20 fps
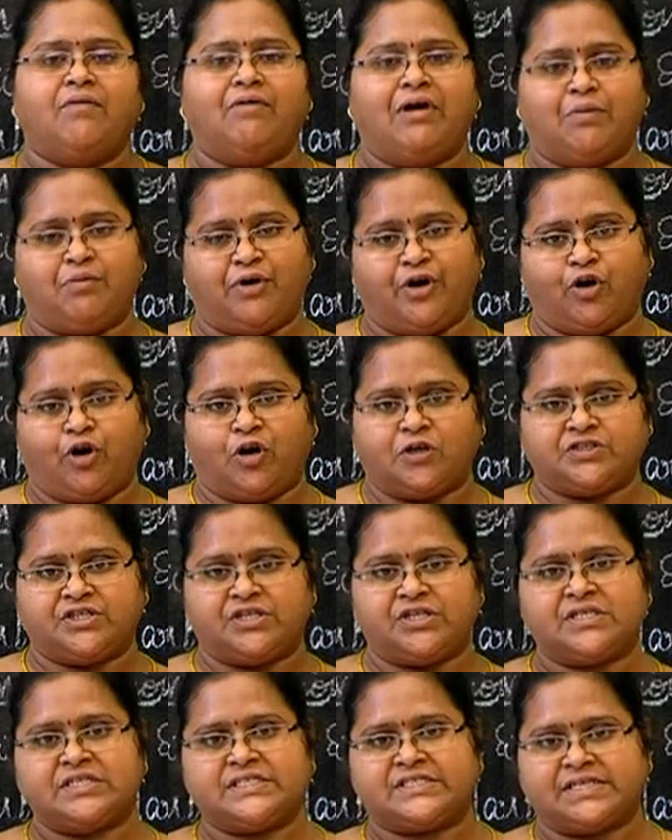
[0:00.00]
whereby
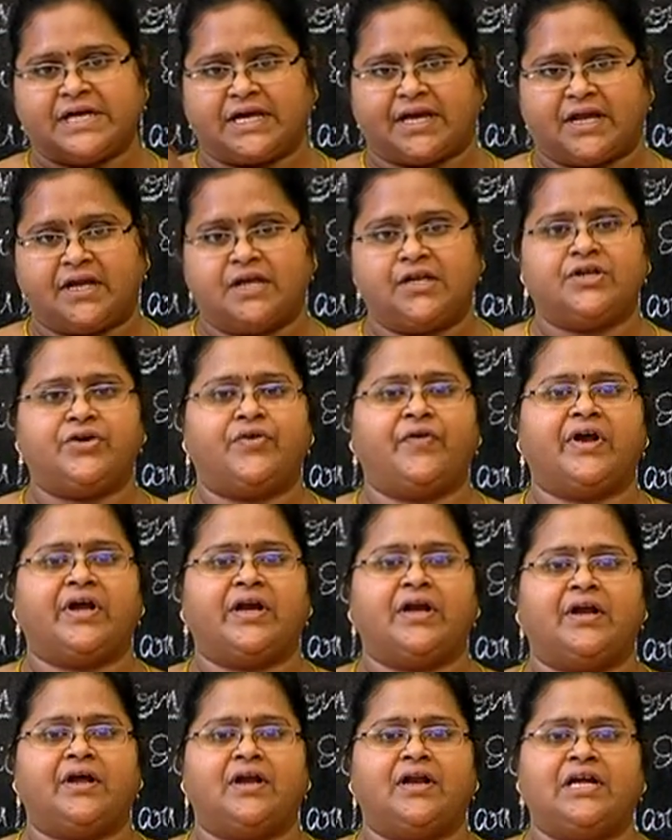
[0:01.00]
oxygen is taken in
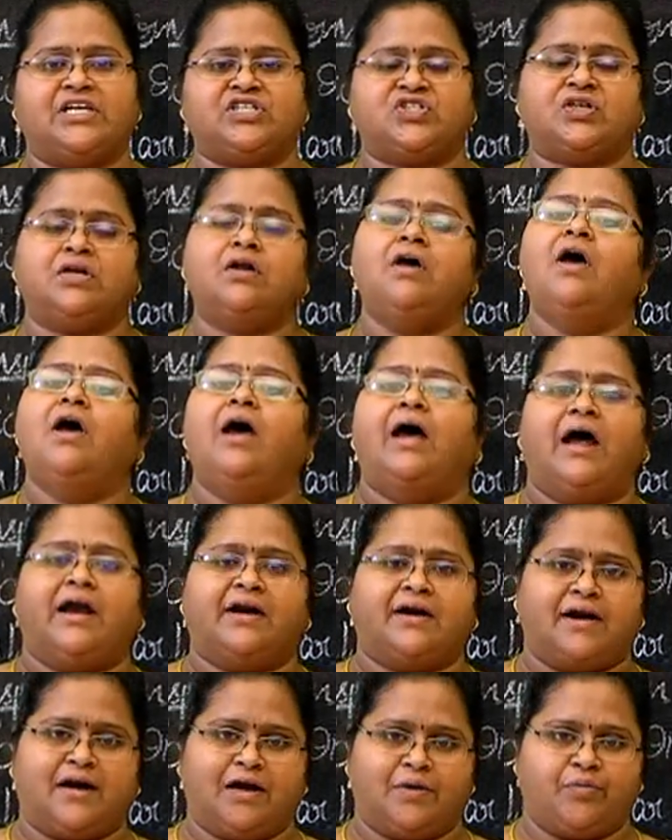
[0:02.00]
during inhalation
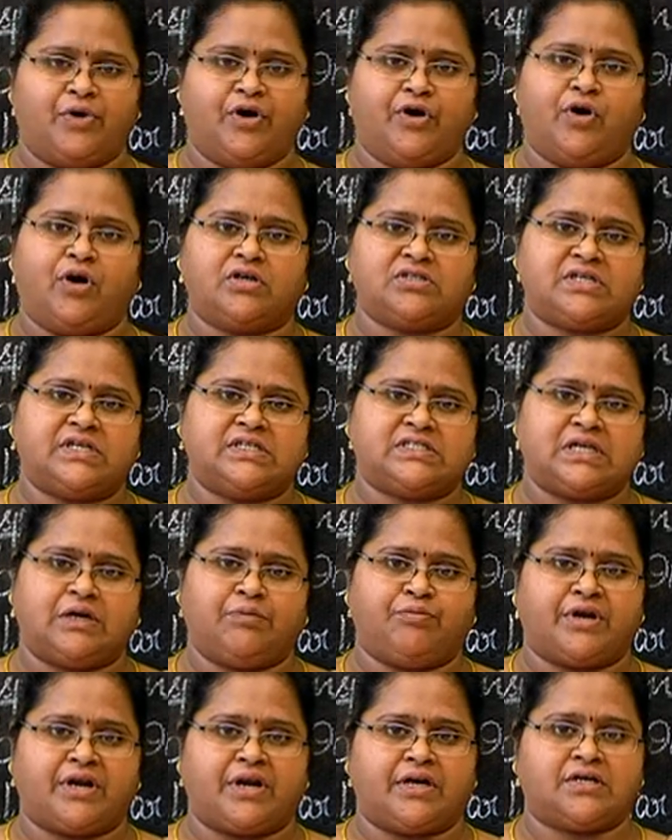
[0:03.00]
and carbon dioxide is
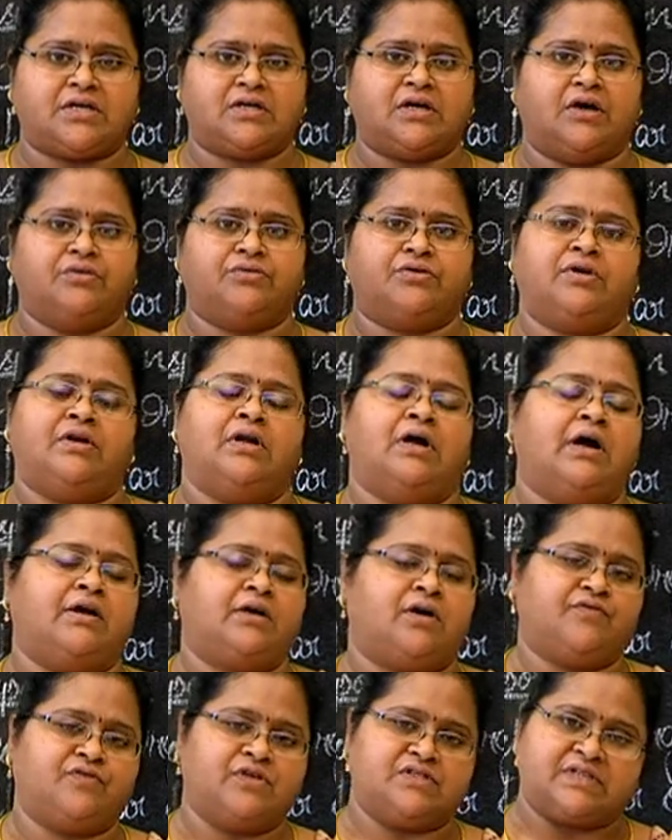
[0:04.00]
liberated out to
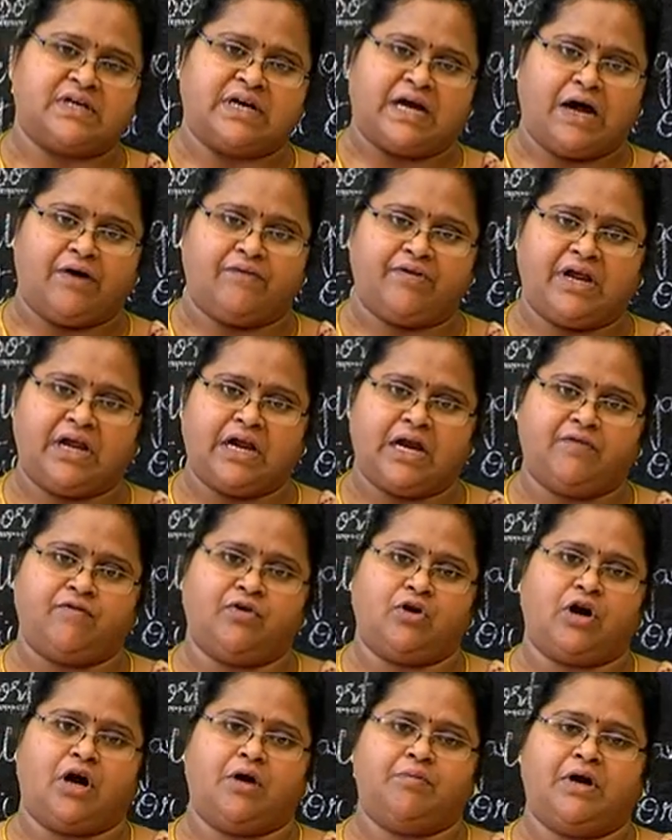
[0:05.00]
that of the surrounding
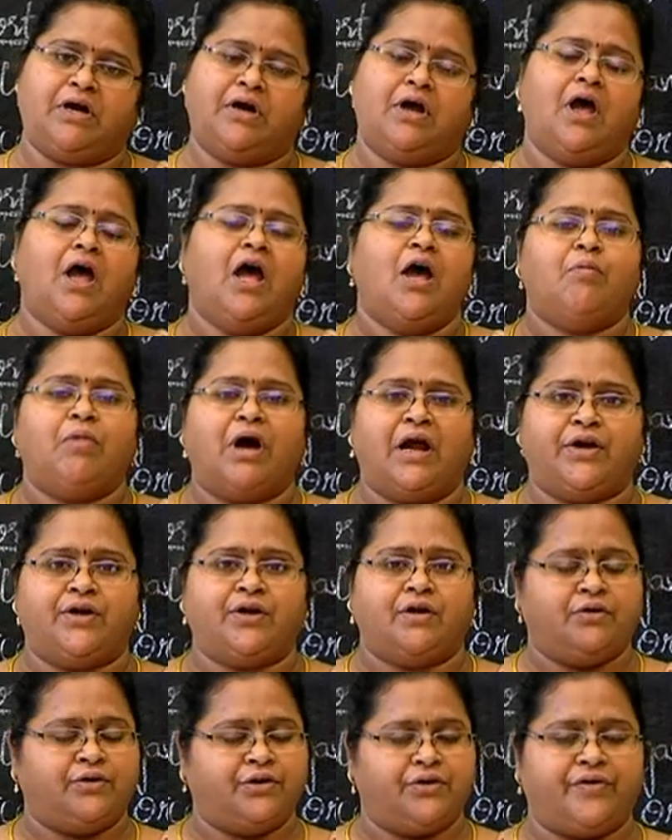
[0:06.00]
environment
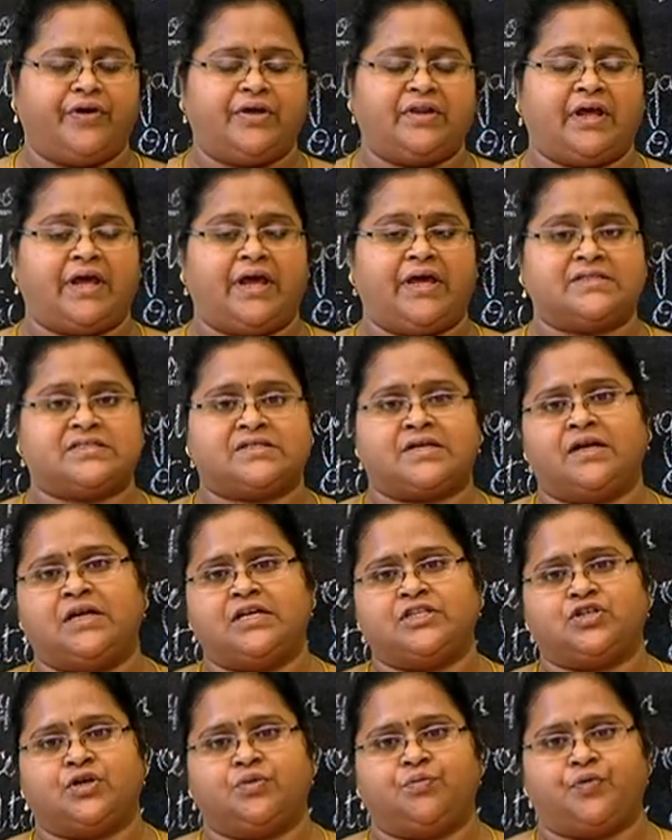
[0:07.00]
during the
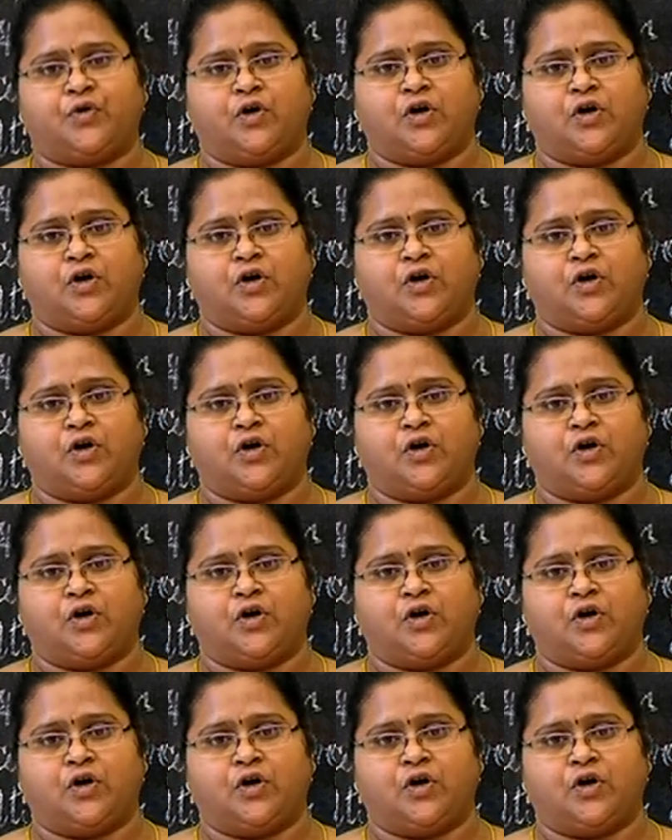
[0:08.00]
exhalation